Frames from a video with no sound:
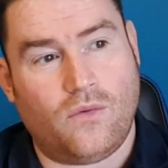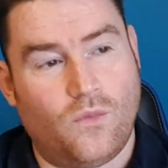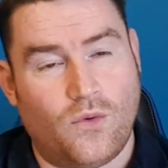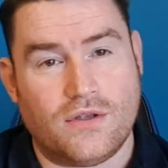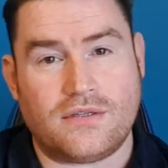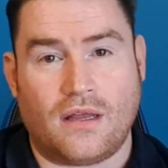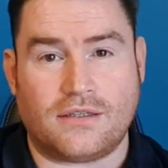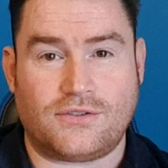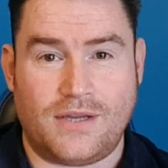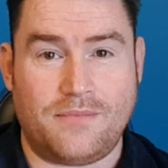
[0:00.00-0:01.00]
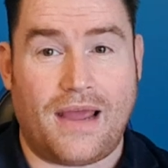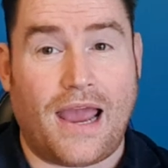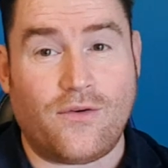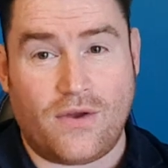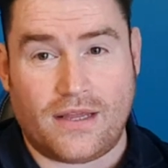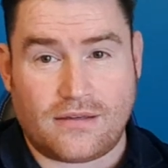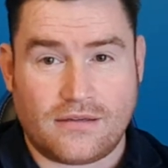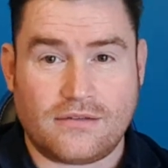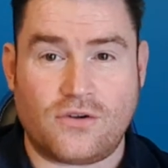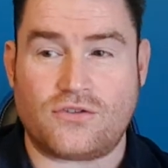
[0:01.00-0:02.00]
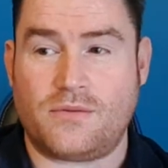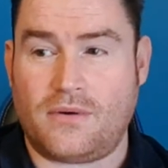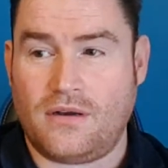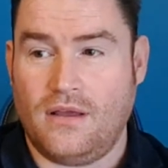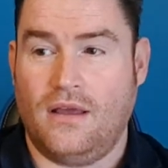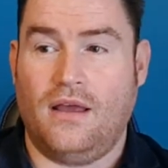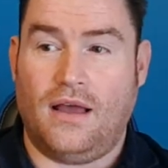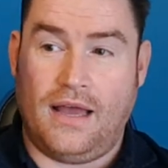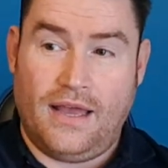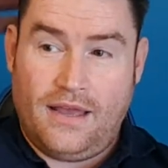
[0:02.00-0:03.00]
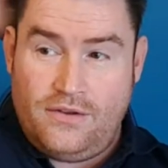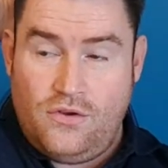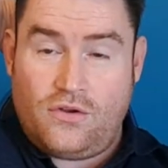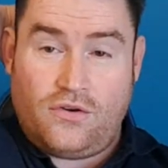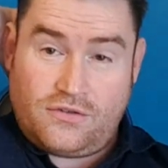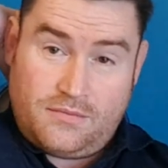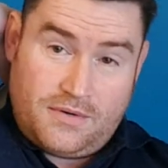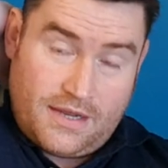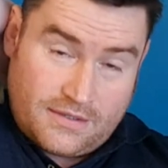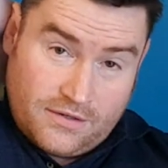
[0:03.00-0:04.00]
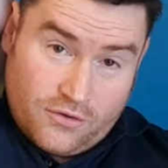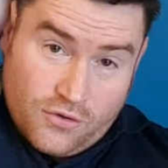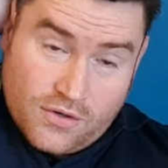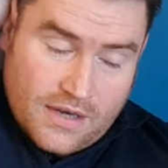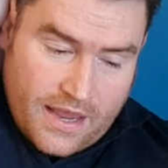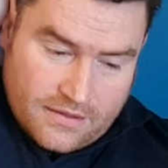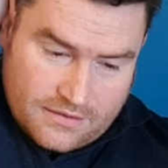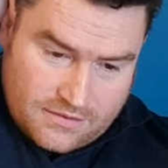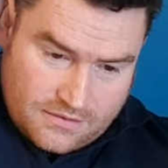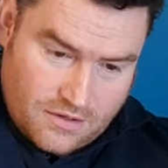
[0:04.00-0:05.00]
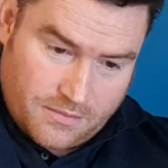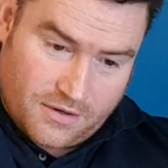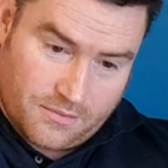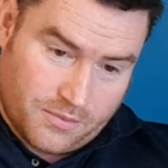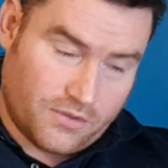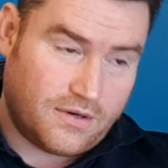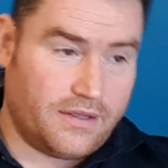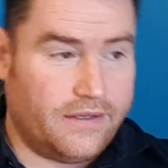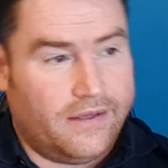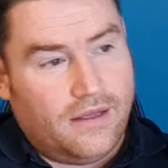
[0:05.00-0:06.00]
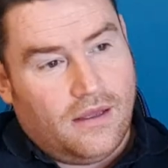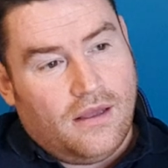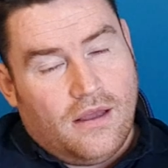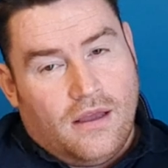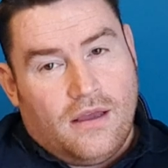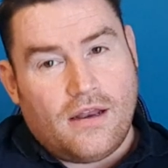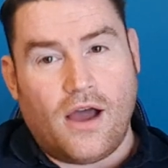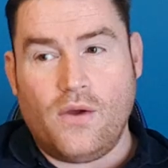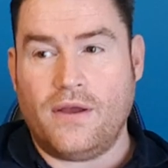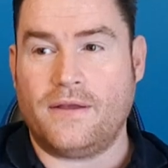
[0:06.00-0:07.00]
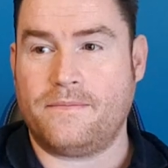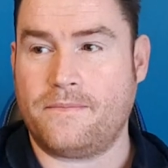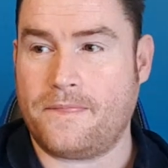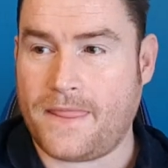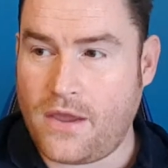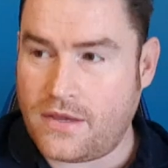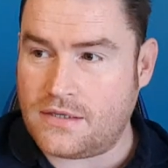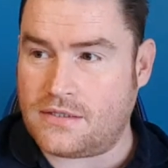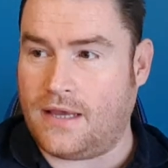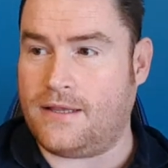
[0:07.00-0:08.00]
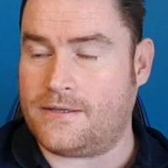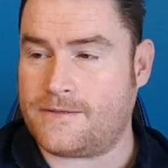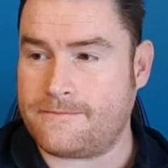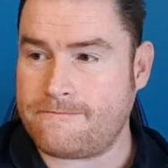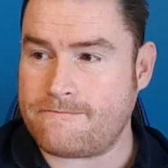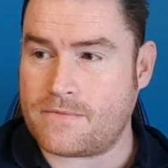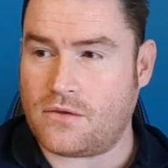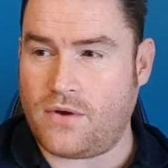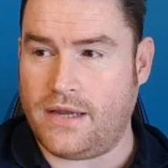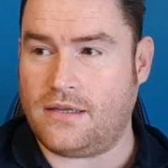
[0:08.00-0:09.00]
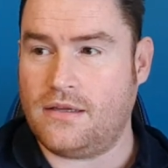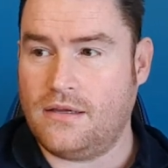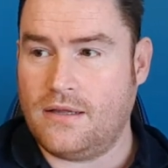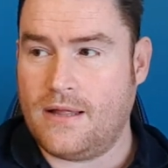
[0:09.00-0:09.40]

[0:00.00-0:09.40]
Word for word: was an extremely irate customer. Uh, a new customer, actually, a new client that's coming on board. Now, how can I say this? Right,